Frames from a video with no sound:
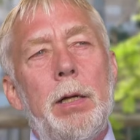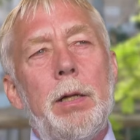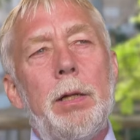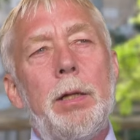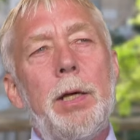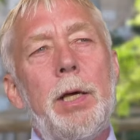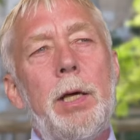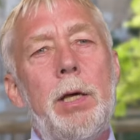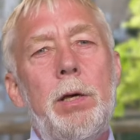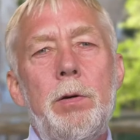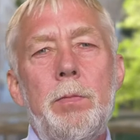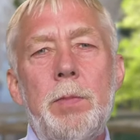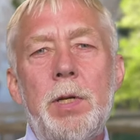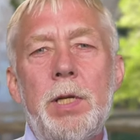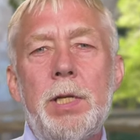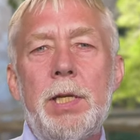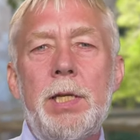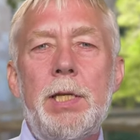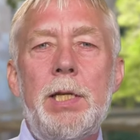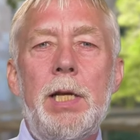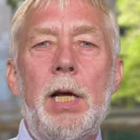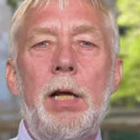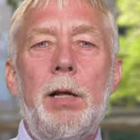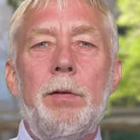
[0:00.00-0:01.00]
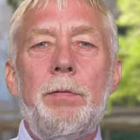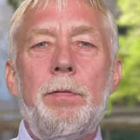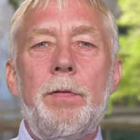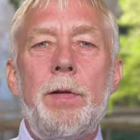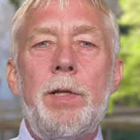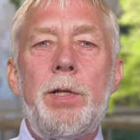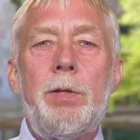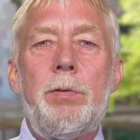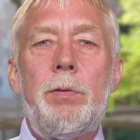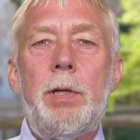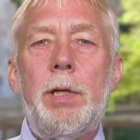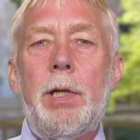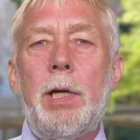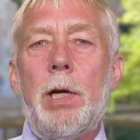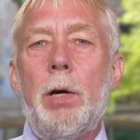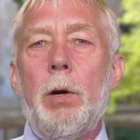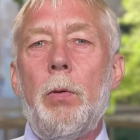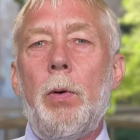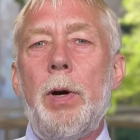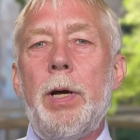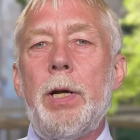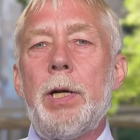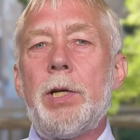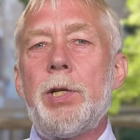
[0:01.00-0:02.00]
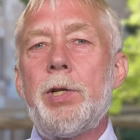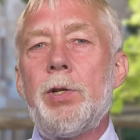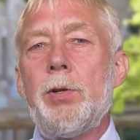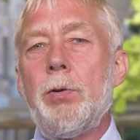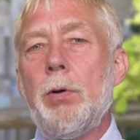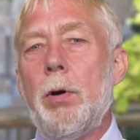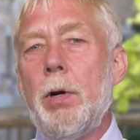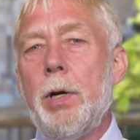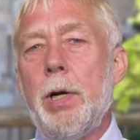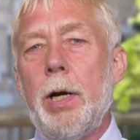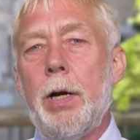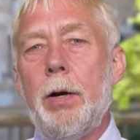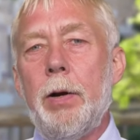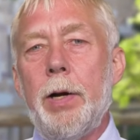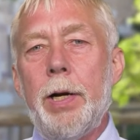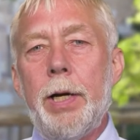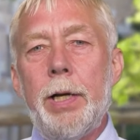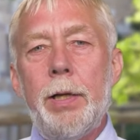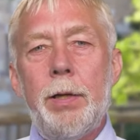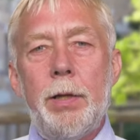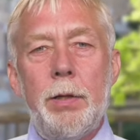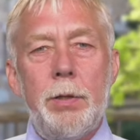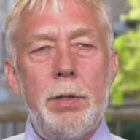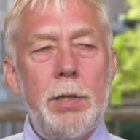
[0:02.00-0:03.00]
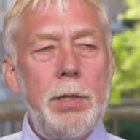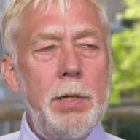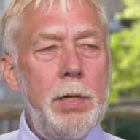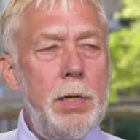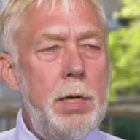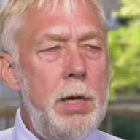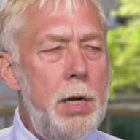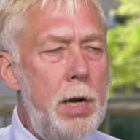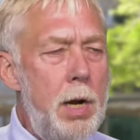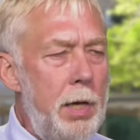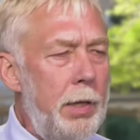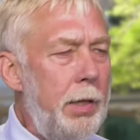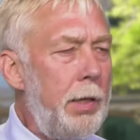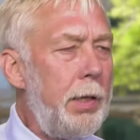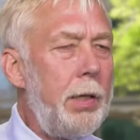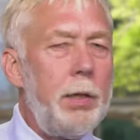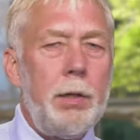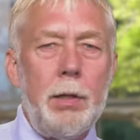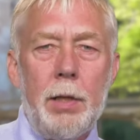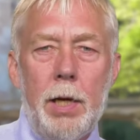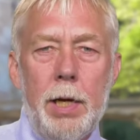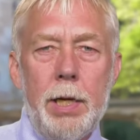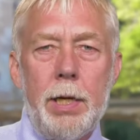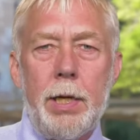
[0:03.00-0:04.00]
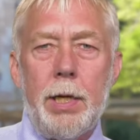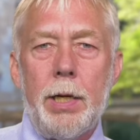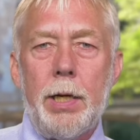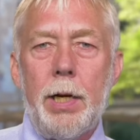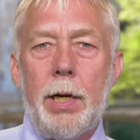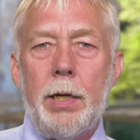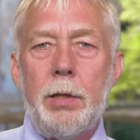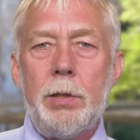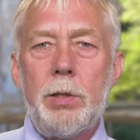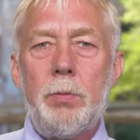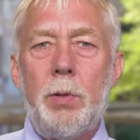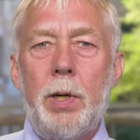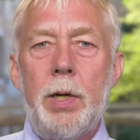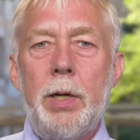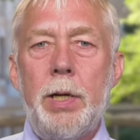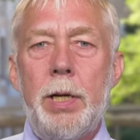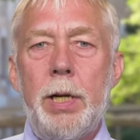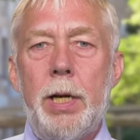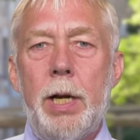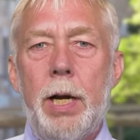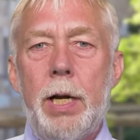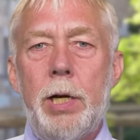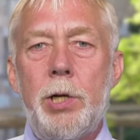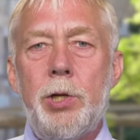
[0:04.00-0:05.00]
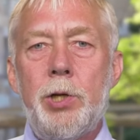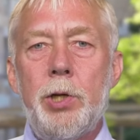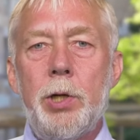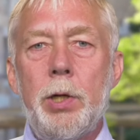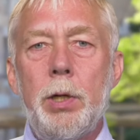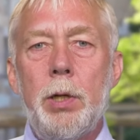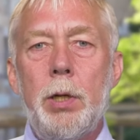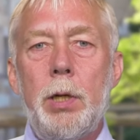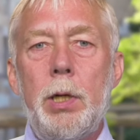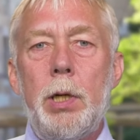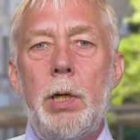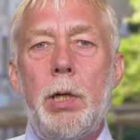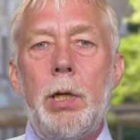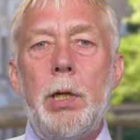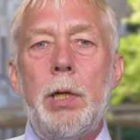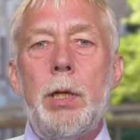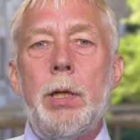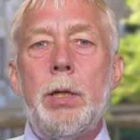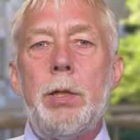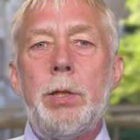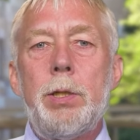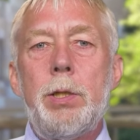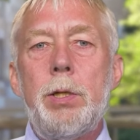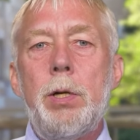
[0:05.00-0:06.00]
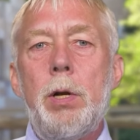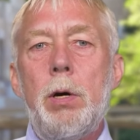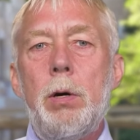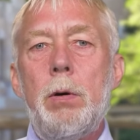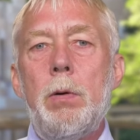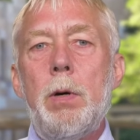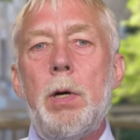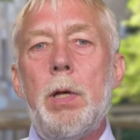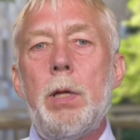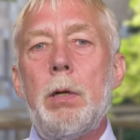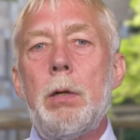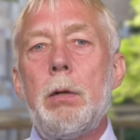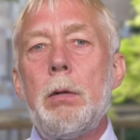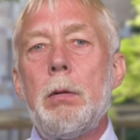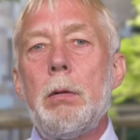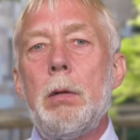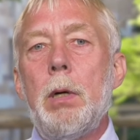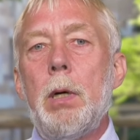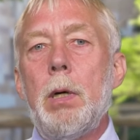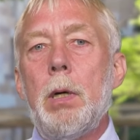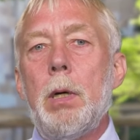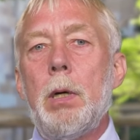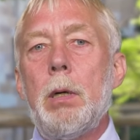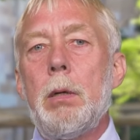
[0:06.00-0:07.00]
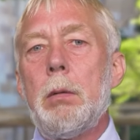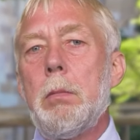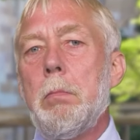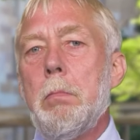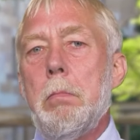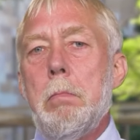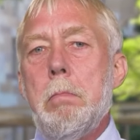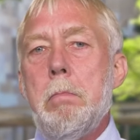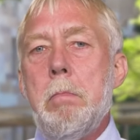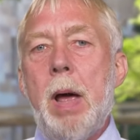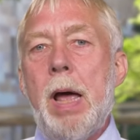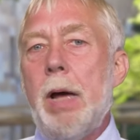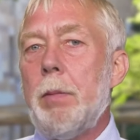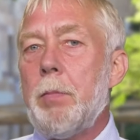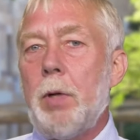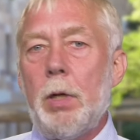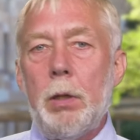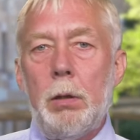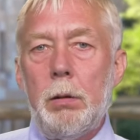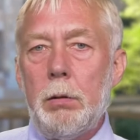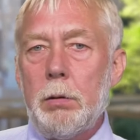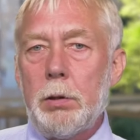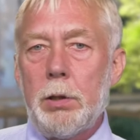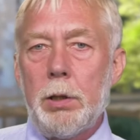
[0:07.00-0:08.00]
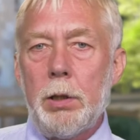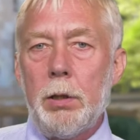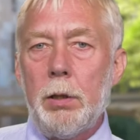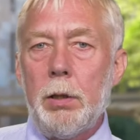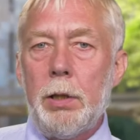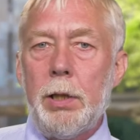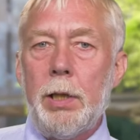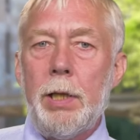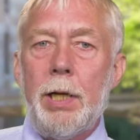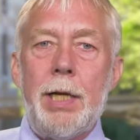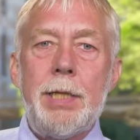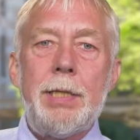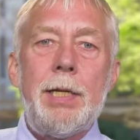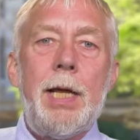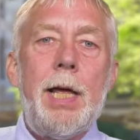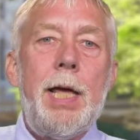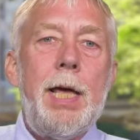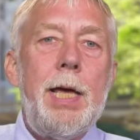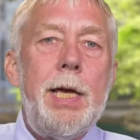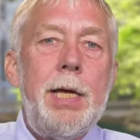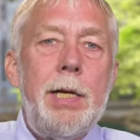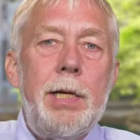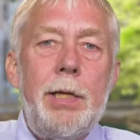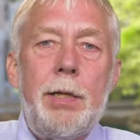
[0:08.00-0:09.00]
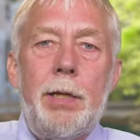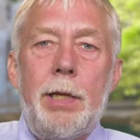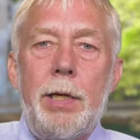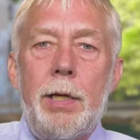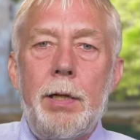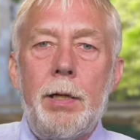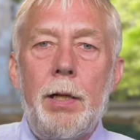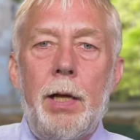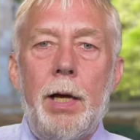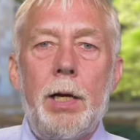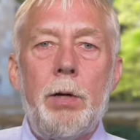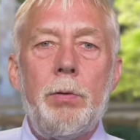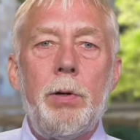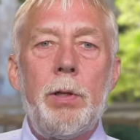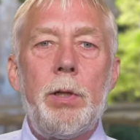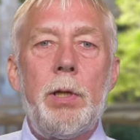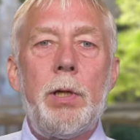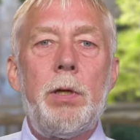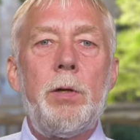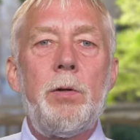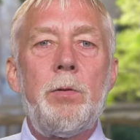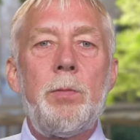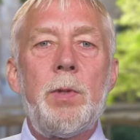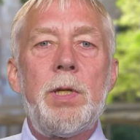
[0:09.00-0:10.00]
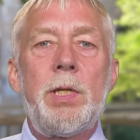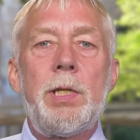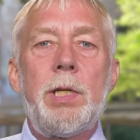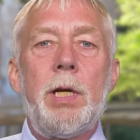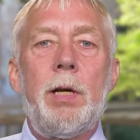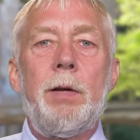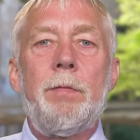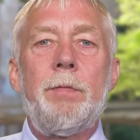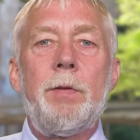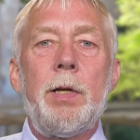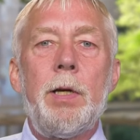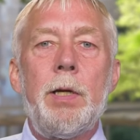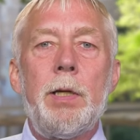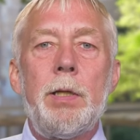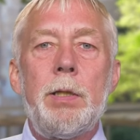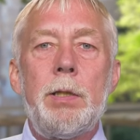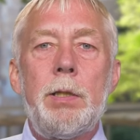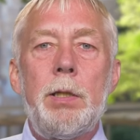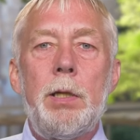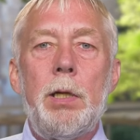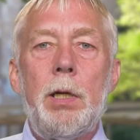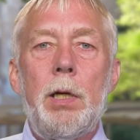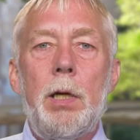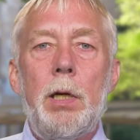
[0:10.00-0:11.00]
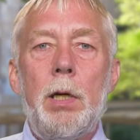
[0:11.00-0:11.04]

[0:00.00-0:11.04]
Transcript: The human self is really quite extraordinary. There's nothing like it elsewhere in nature. There's no other mammal, certainly, that has anything like what the human self does.